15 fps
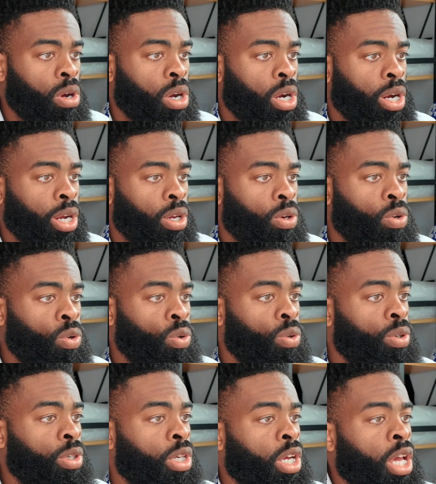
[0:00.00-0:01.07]
All right,
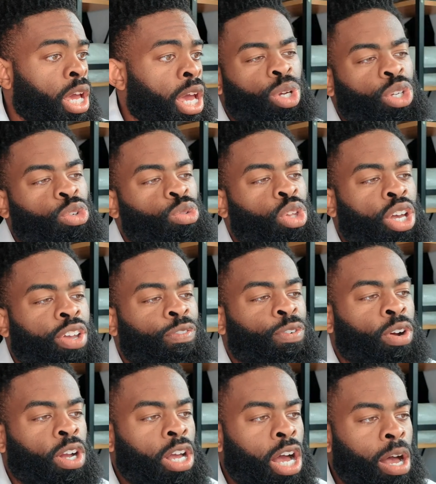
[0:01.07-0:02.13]
cool. When you look
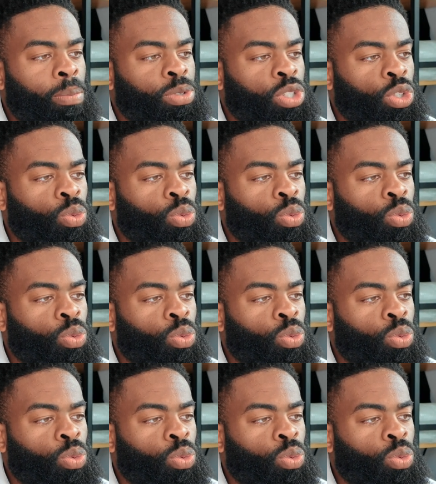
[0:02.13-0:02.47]
for comps,